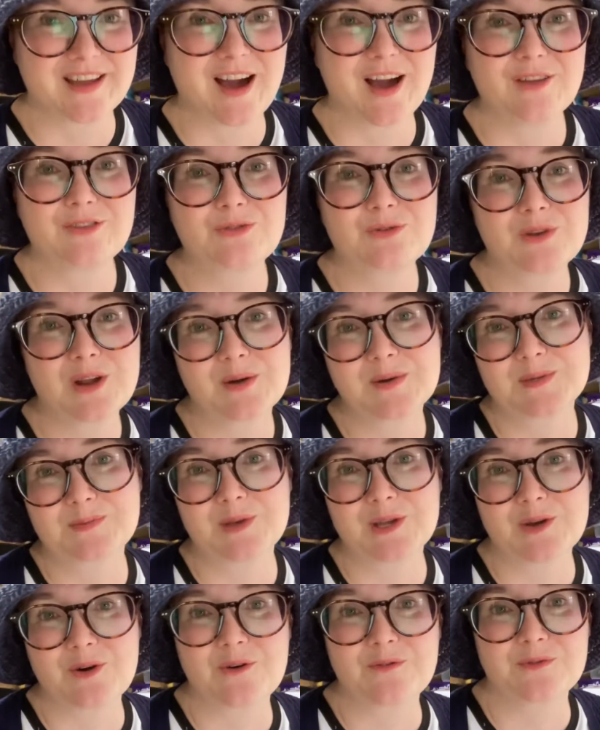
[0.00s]
I thought I was
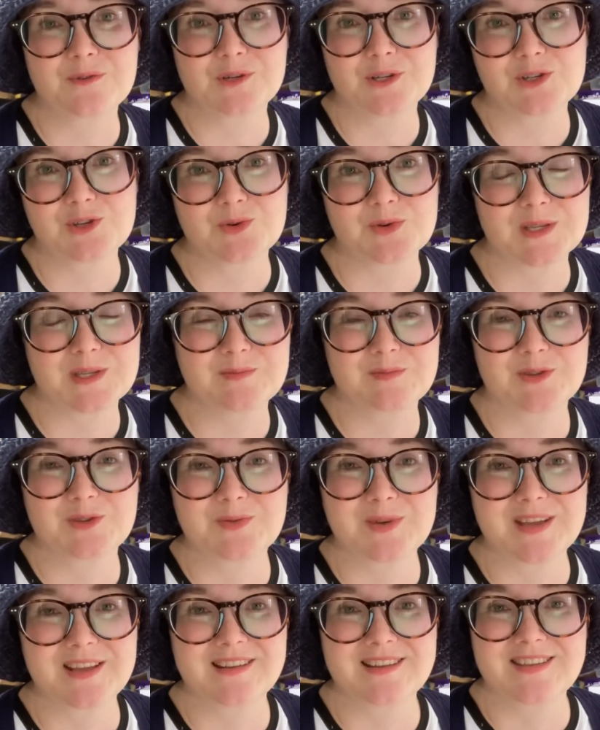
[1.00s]
being offered a choice
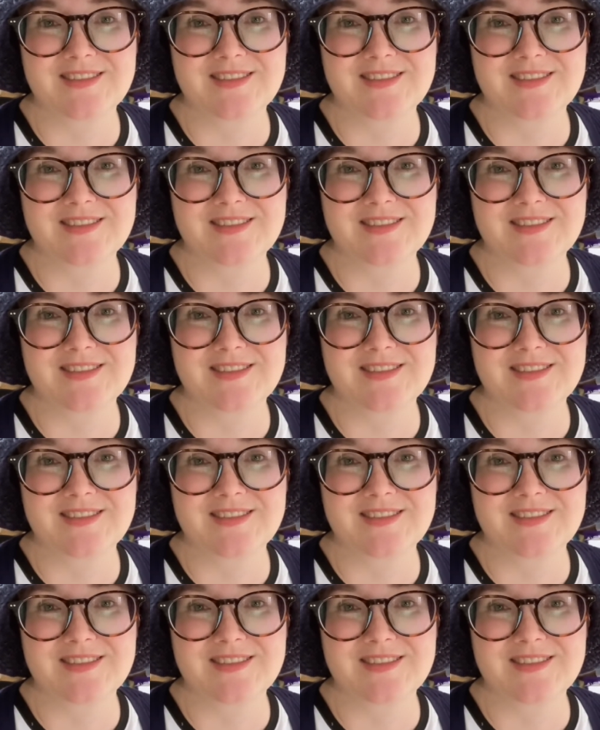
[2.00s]
between